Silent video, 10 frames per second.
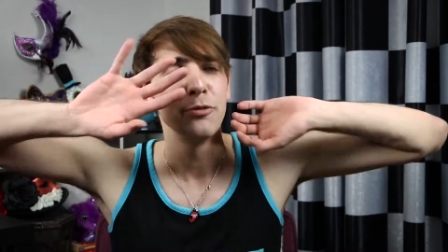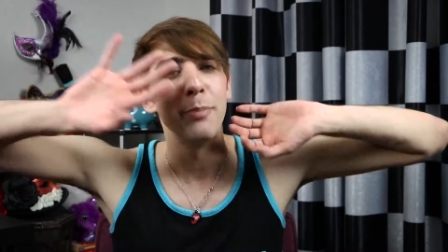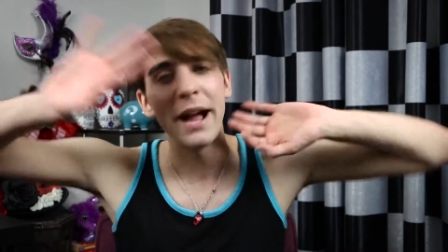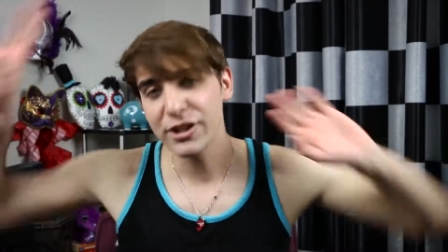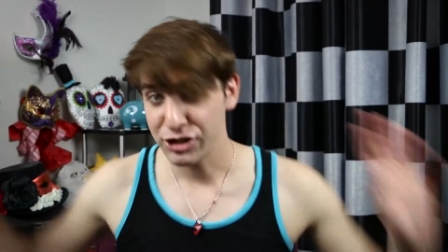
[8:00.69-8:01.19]

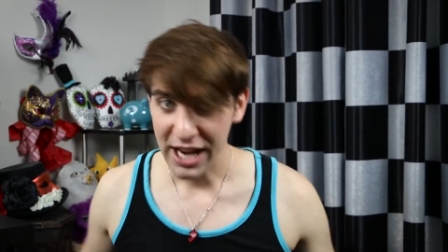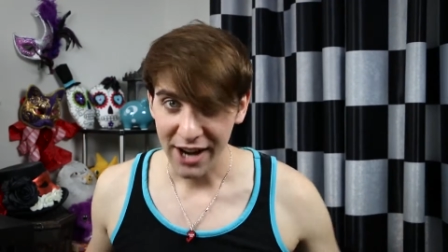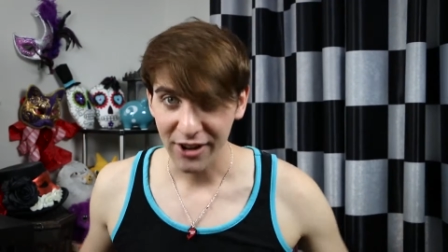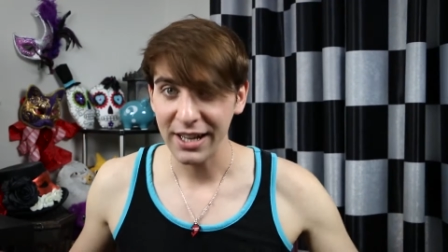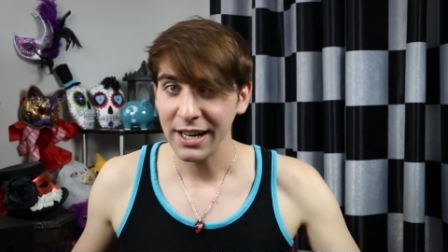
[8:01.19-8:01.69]
Mike
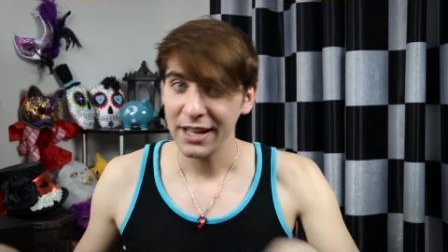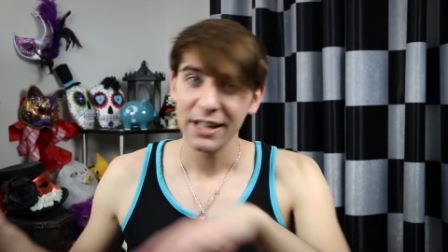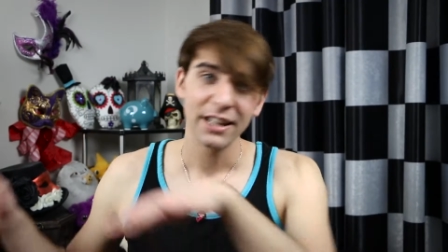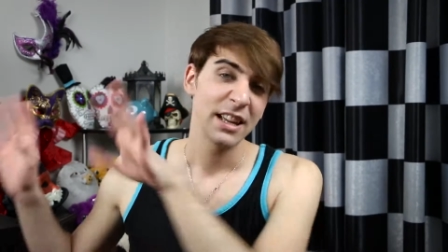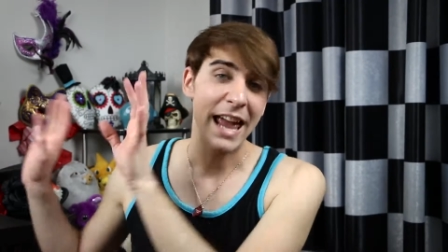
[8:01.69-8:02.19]
Jerry
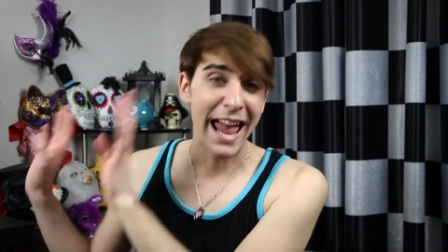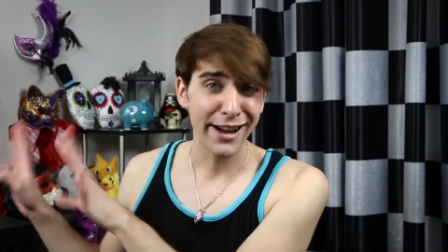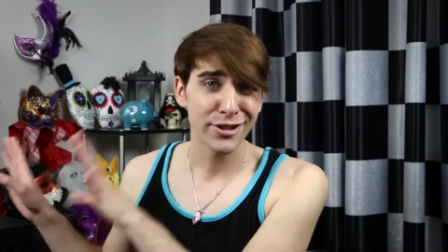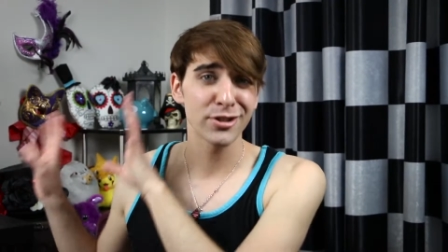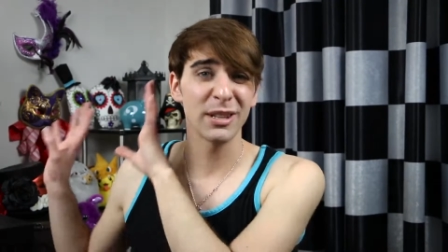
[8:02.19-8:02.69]

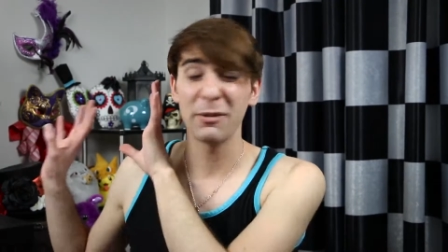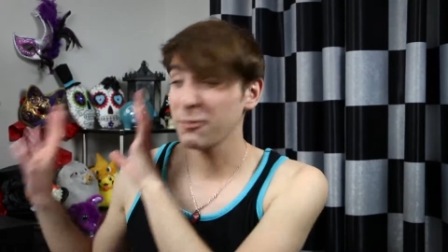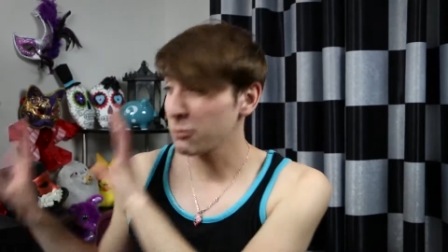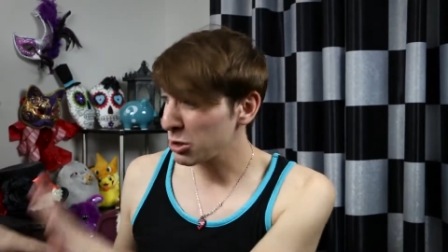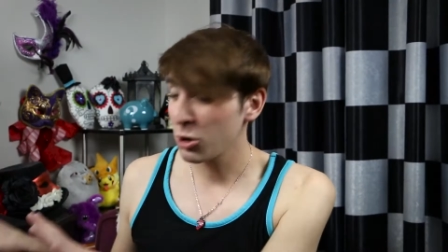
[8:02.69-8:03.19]
actually
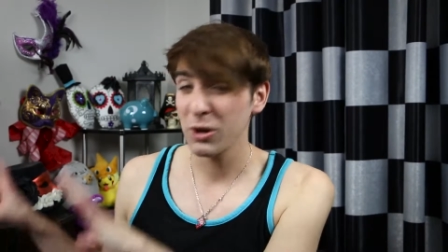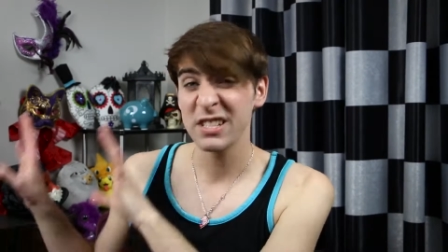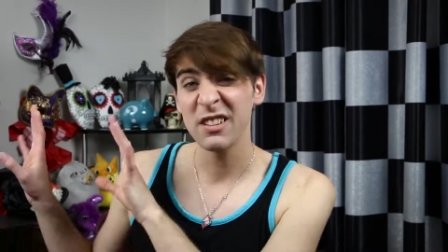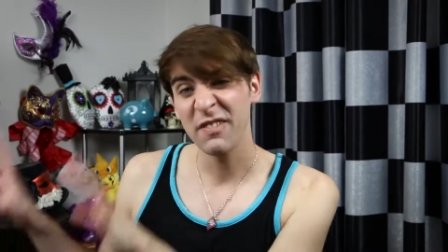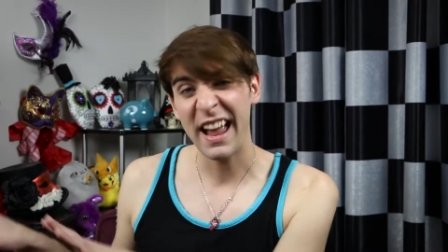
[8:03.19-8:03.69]

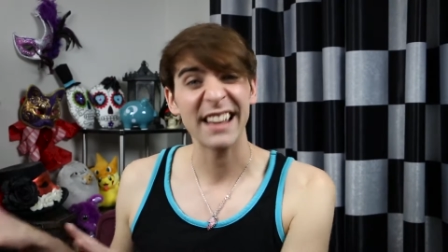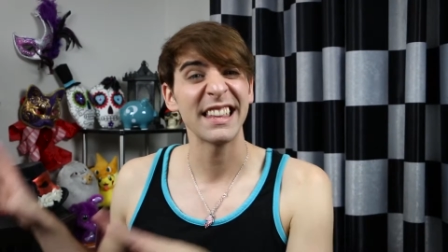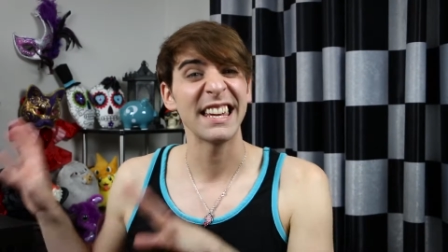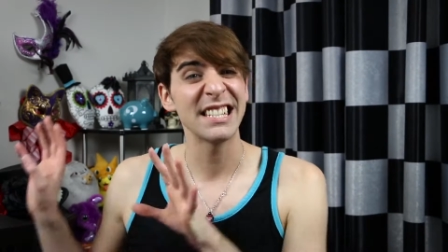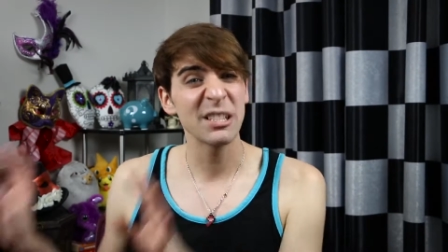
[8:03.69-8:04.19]
records the fact
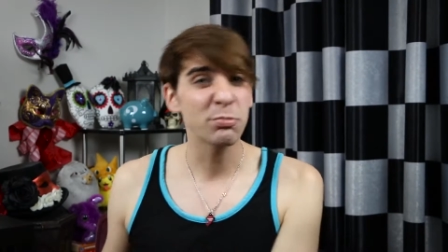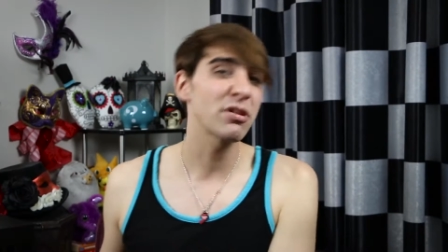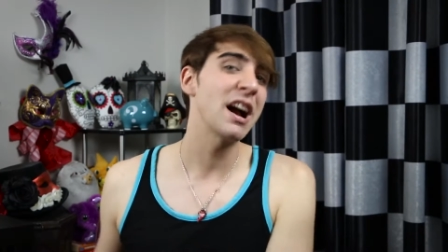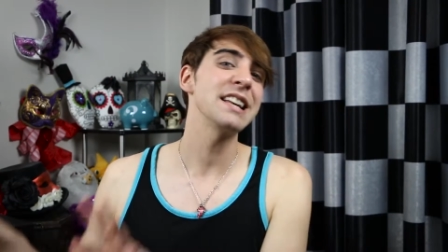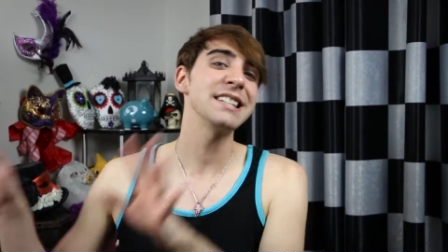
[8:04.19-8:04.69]
that he's
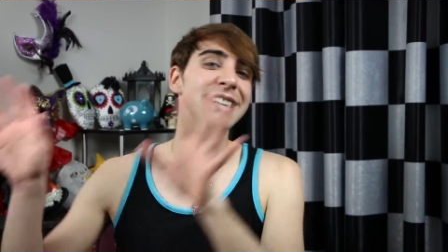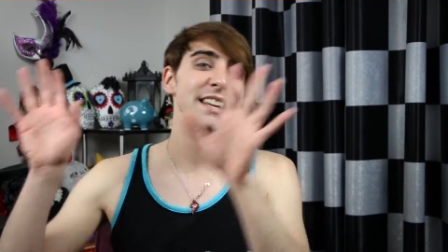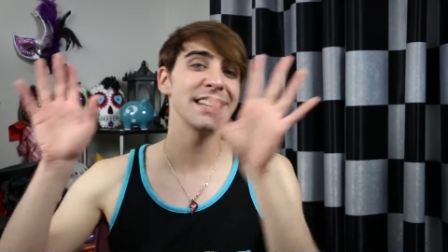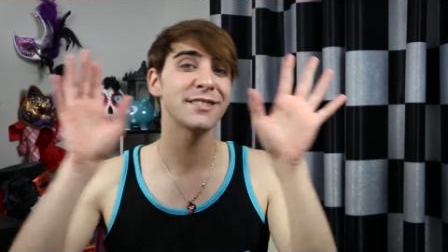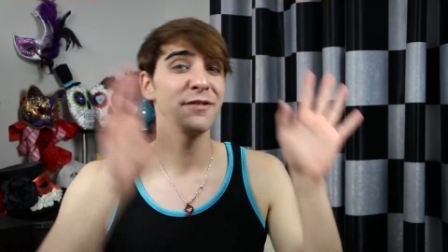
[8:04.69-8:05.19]
surprising
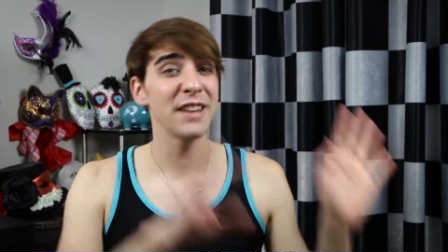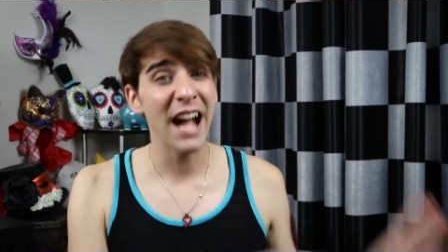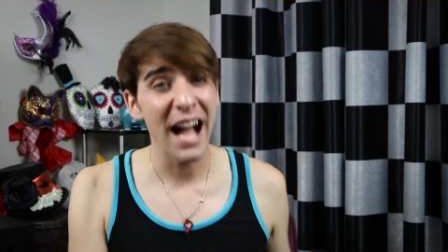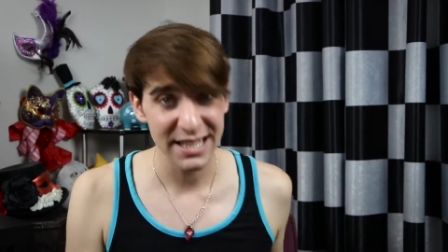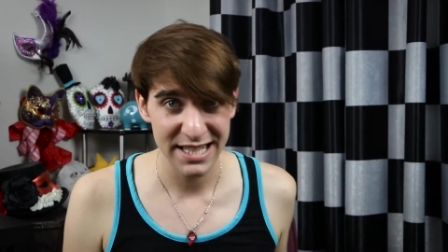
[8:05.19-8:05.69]
his
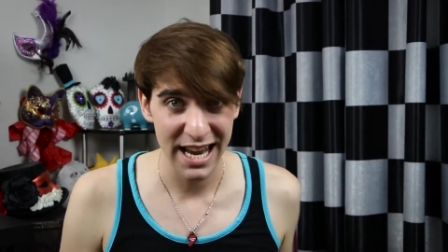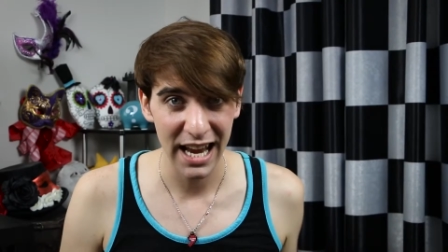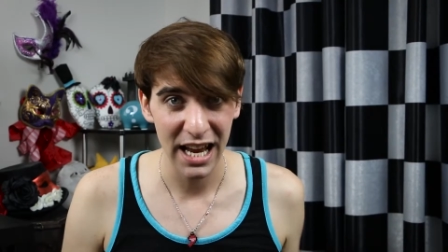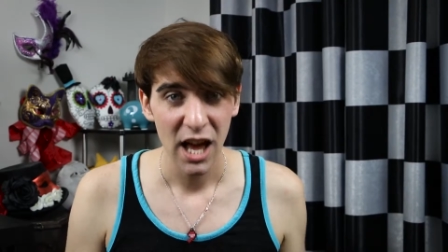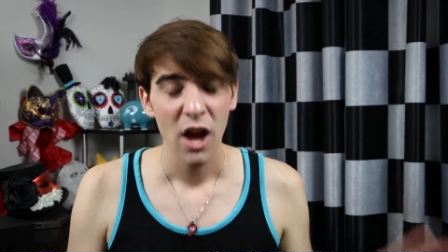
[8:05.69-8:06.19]

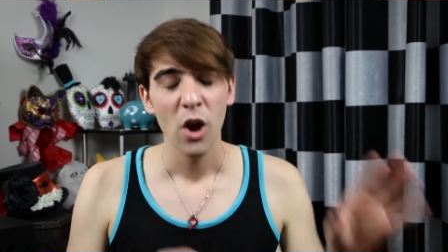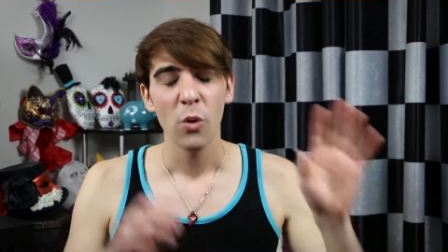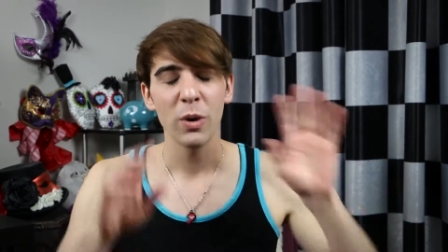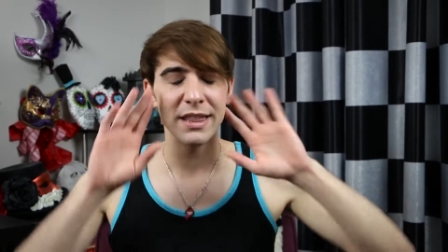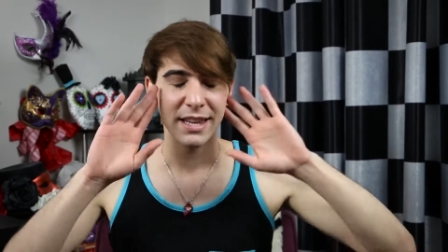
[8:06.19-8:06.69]
fiance
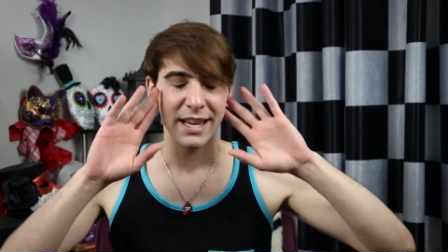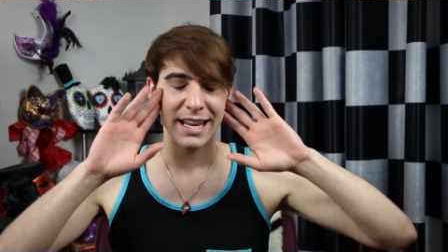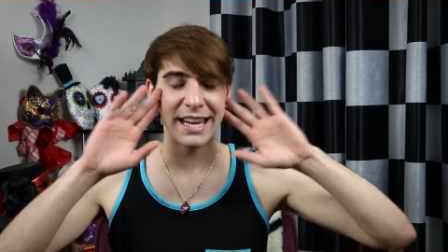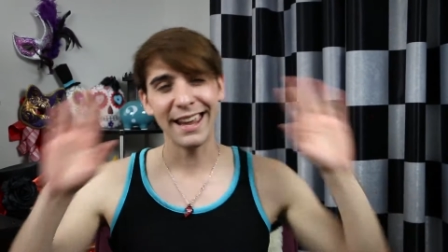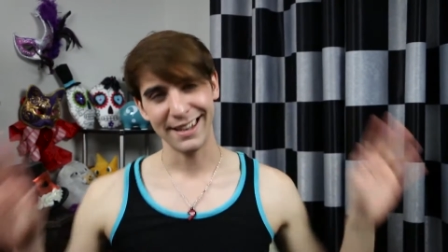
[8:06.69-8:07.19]
with
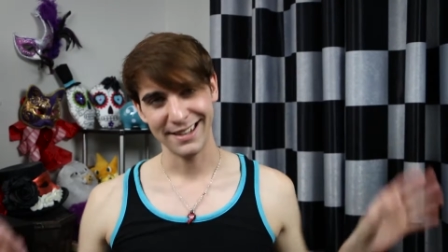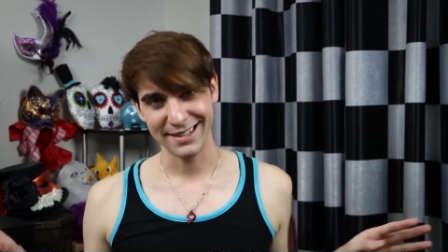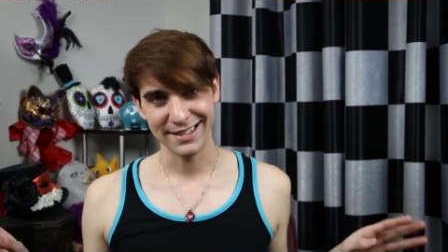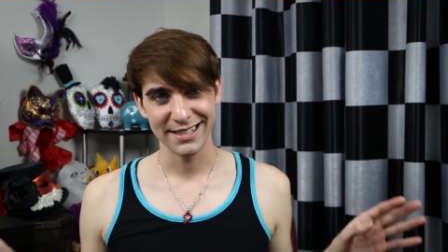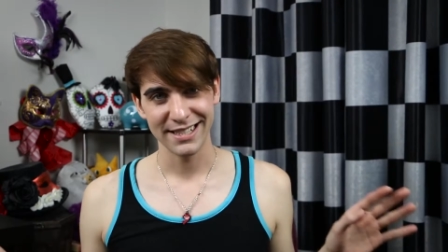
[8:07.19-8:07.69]

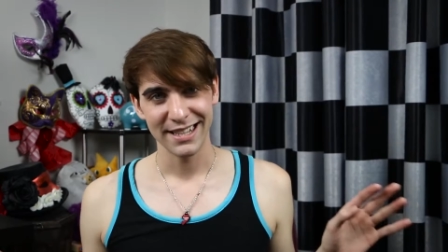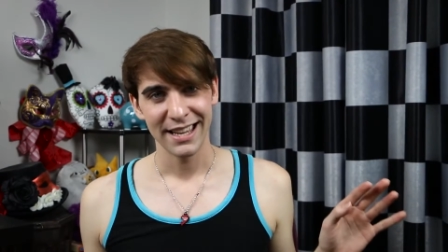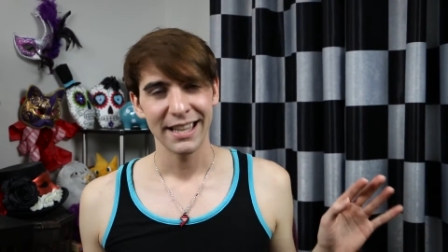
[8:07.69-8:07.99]
kittens.